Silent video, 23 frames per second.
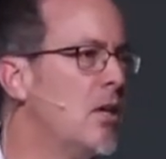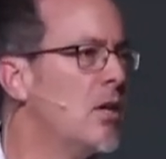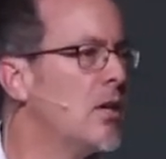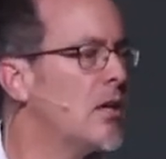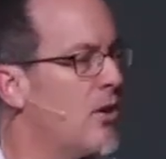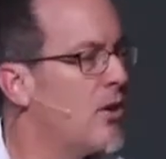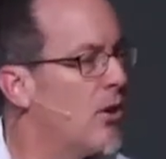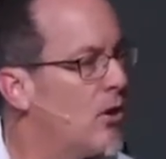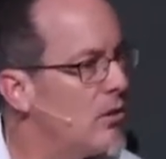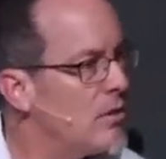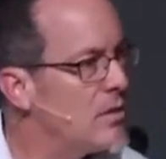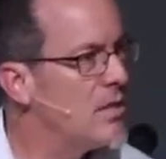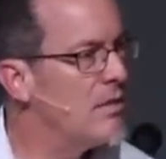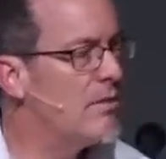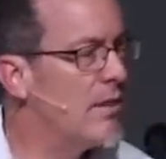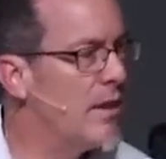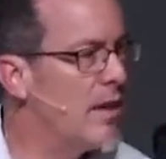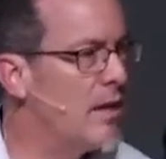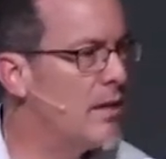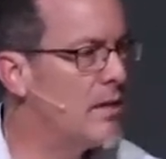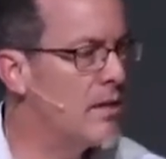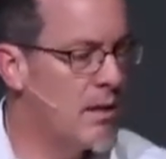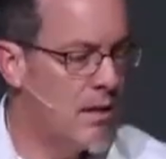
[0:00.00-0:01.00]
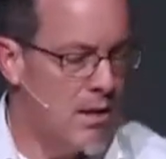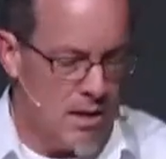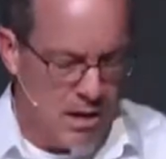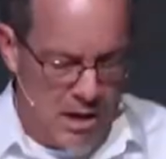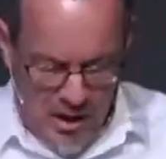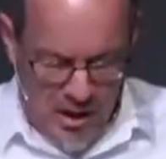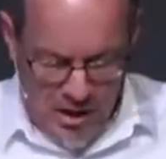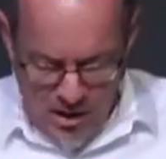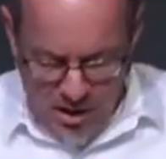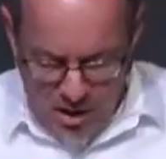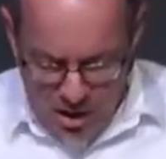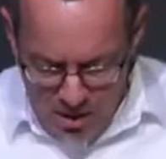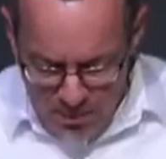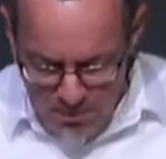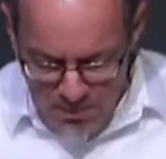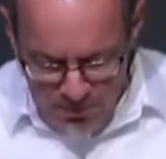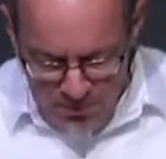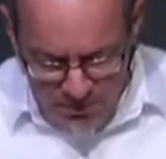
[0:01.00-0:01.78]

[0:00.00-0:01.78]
Cultivate humble